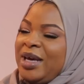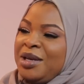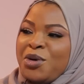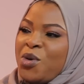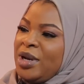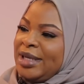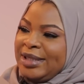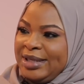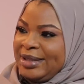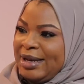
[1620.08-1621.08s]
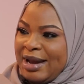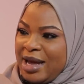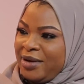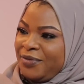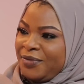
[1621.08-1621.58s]
inequalities in
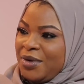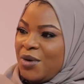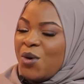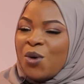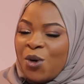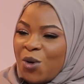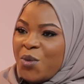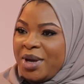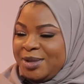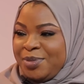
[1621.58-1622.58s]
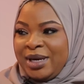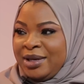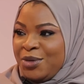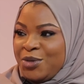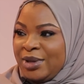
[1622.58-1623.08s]
life. Always be
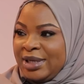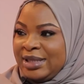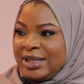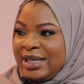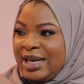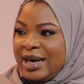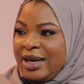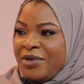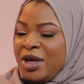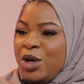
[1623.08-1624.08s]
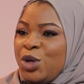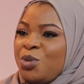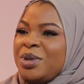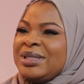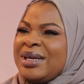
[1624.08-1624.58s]
inequalities in life.
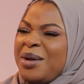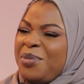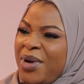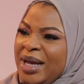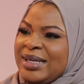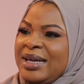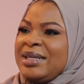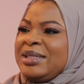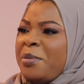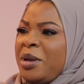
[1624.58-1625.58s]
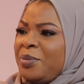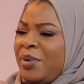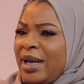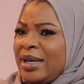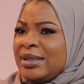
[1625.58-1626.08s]
You'll be celebrated at certain
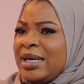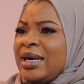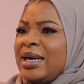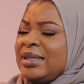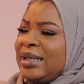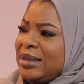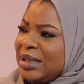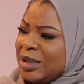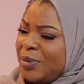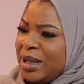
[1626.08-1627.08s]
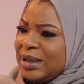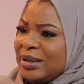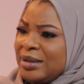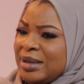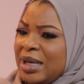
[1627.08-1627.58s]
place in certain
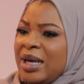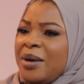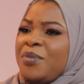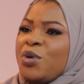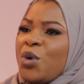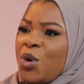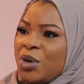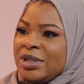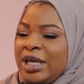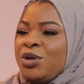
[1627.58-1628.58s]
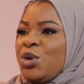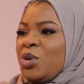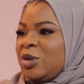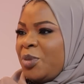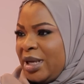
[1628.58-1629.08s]
spaces because in
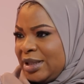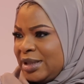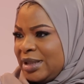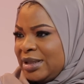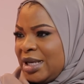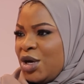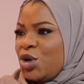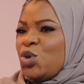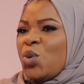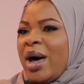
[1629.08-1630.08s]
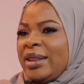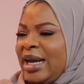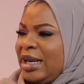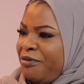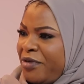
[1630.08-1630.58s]
those spaces you are
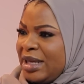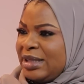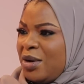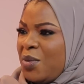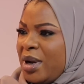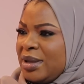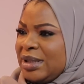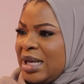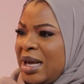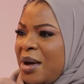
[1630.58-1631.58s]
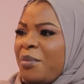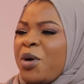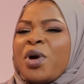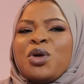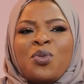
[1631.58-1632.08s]
the elevated ones.
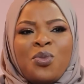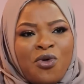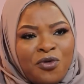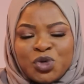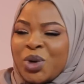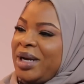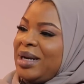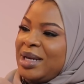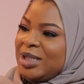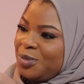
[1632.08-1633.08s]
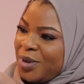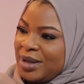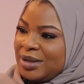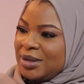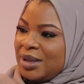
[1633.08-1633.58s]
But when you move to another
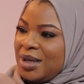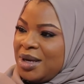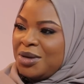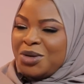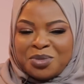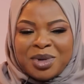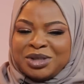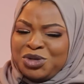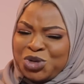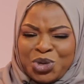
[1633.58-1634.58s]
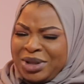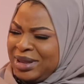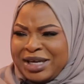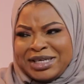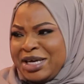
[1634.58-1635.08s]
space, you must join
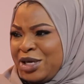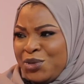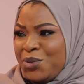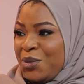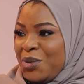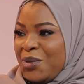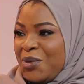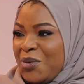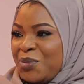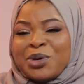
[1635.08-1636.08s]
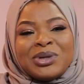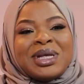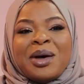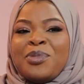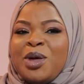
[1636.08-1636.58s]
that queue. Because
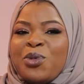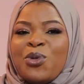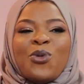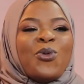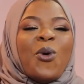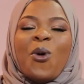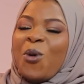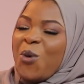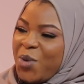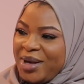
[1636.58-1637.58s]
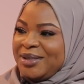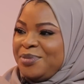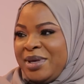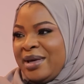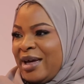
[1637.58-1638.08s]
there are people who will always
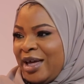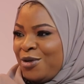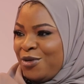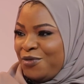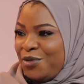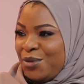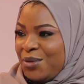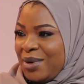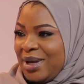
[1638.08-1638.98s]
be ahead of you.